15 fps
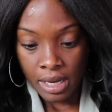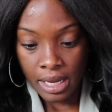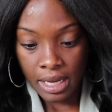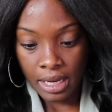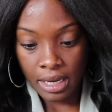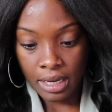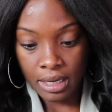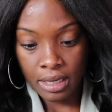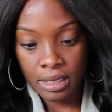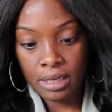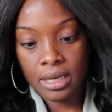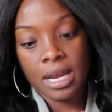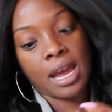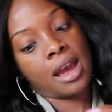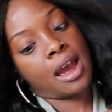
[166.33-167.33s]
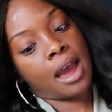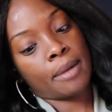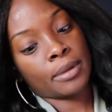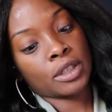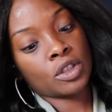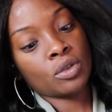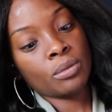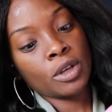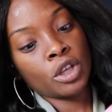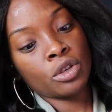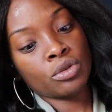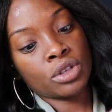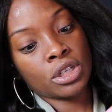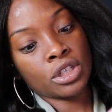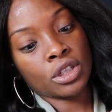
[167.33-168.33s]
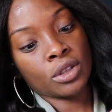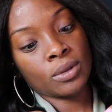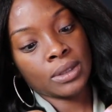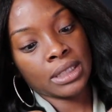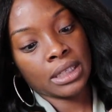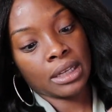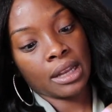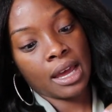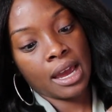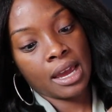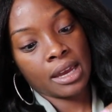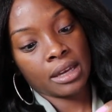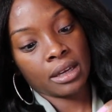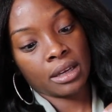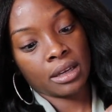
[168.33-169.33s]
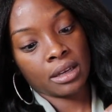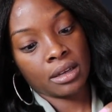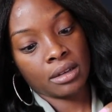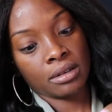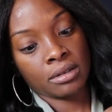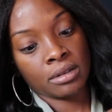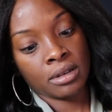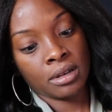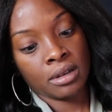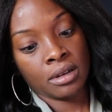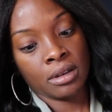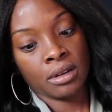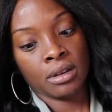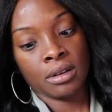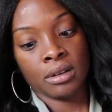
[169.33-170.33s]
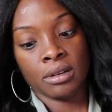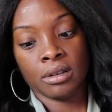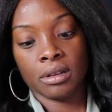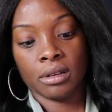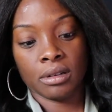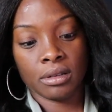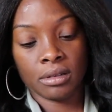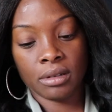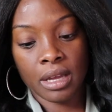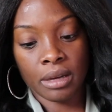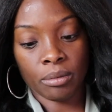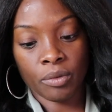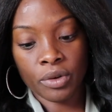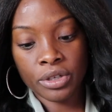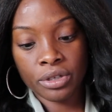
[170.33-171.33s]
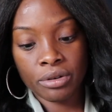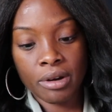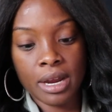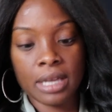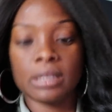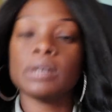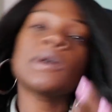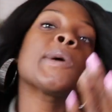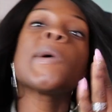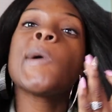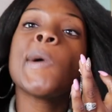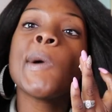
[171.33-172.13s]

And I'm assuming you just use it like, like moisturizer?